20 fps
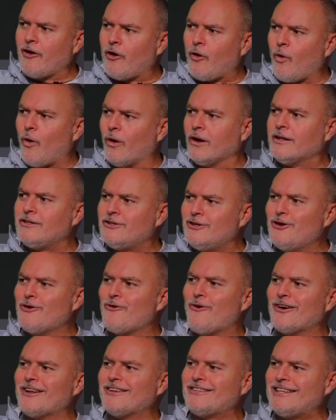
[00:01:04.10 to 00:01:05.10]
of quality you
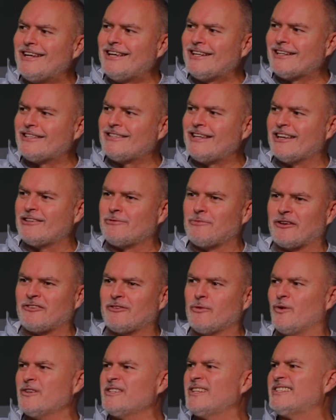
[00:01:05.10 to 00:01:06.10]
want to see in a test match,
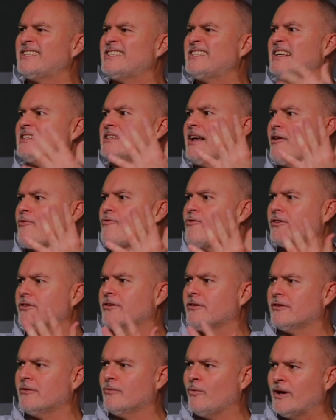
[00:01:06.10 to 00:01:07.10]
it wasn't 600,
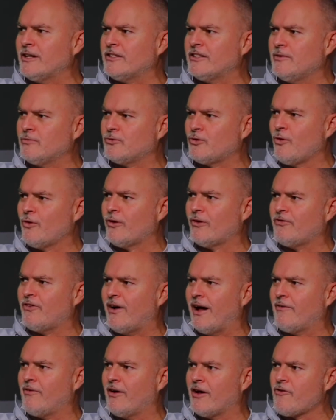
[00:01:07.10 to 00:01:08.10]
one team scoring on
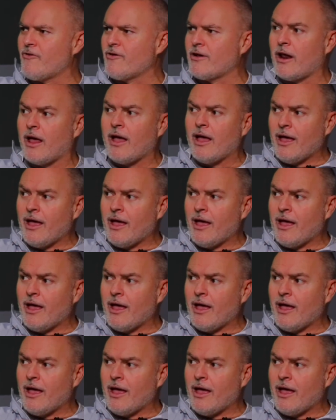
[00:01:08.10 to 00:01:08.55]
500.